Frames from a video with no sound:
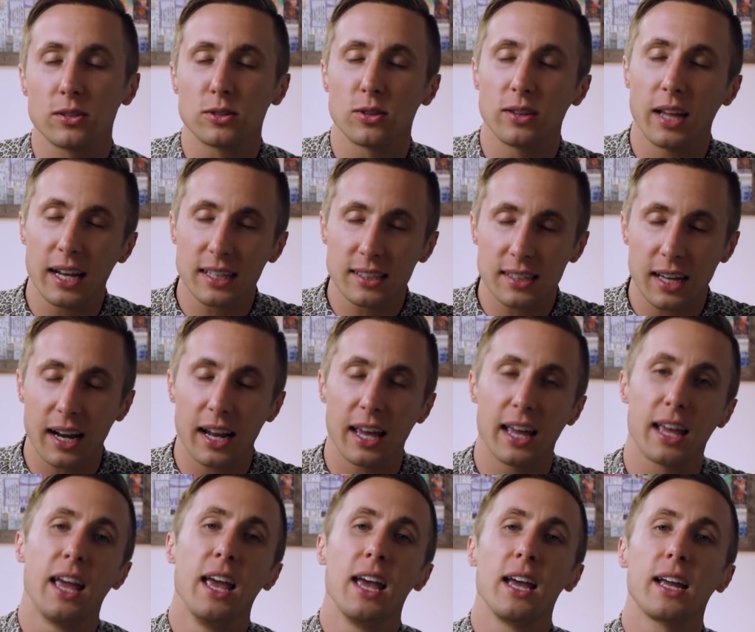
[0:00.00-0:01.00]
So that's kind
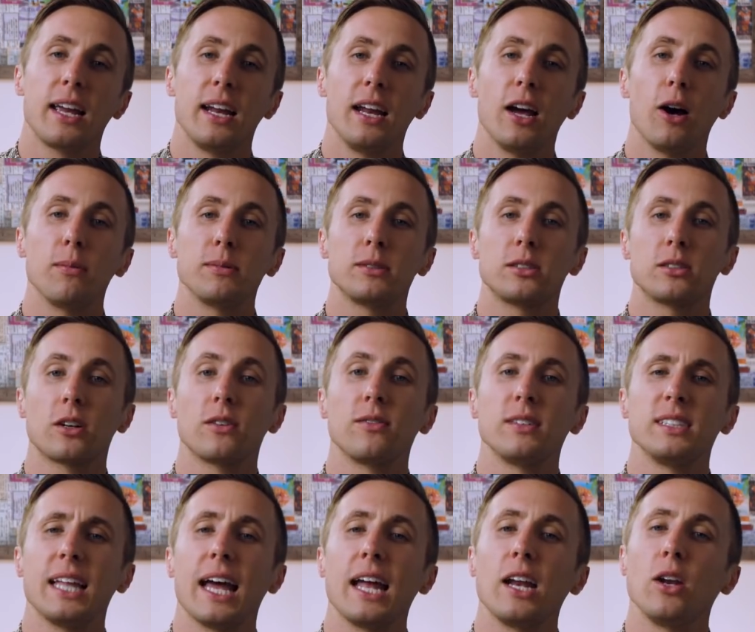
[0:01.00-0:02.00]
of can help serve
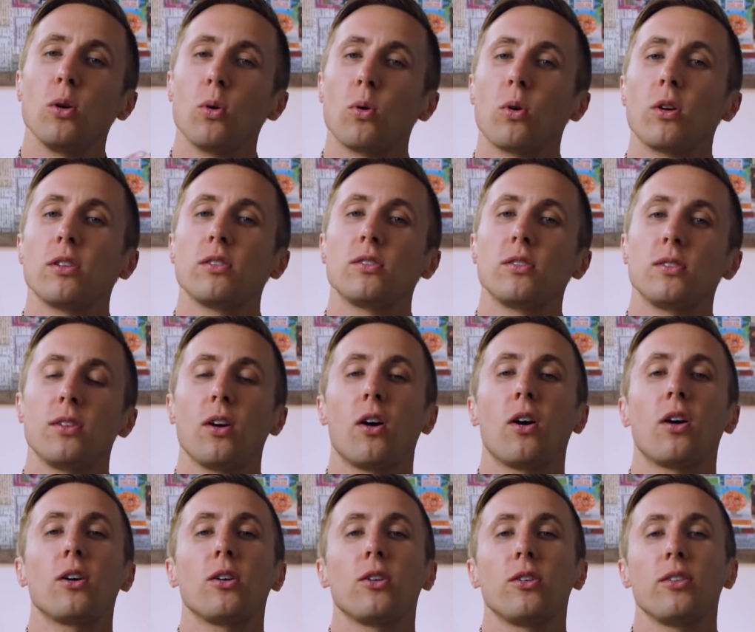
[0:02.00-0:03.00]
as that North
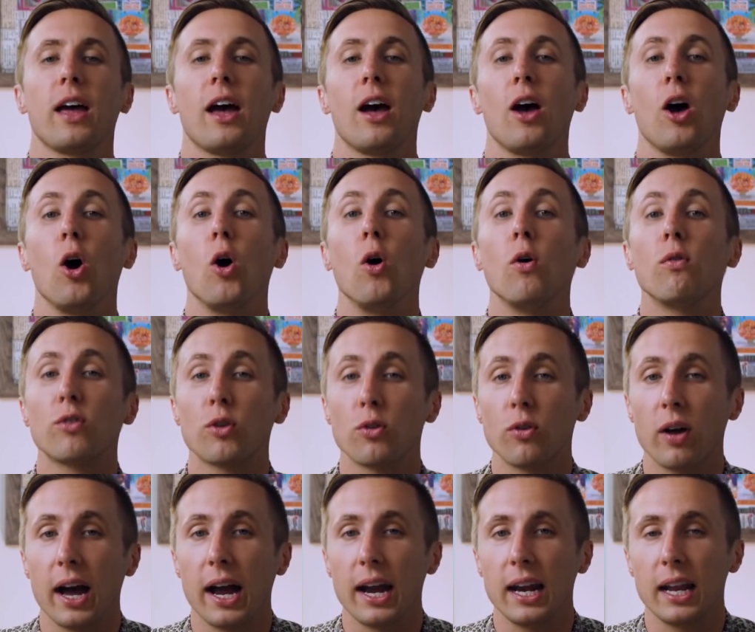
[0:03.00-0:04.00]
Star or that
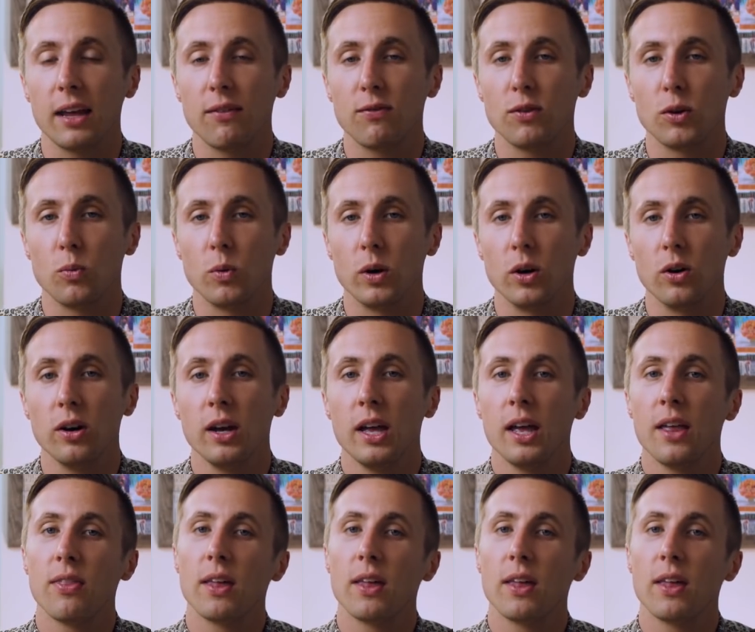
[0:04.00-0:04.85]
override, if you will,